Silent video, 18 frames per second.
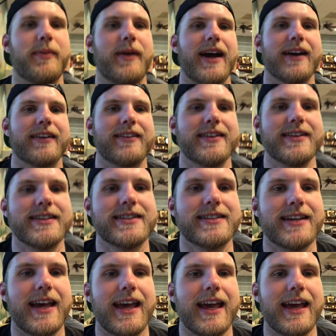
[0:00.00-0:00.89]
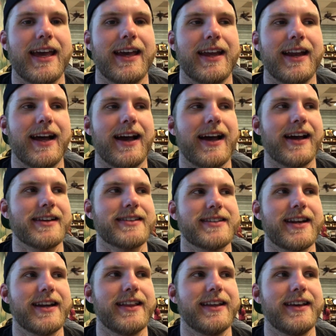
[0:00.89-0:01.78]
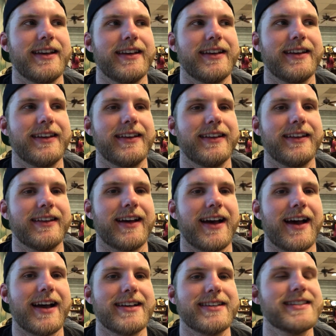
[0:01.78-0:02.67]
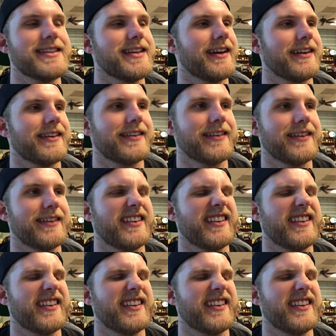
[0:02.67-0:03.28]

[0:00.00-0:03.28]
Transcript: with practice, and I hold accidentally high sticked. It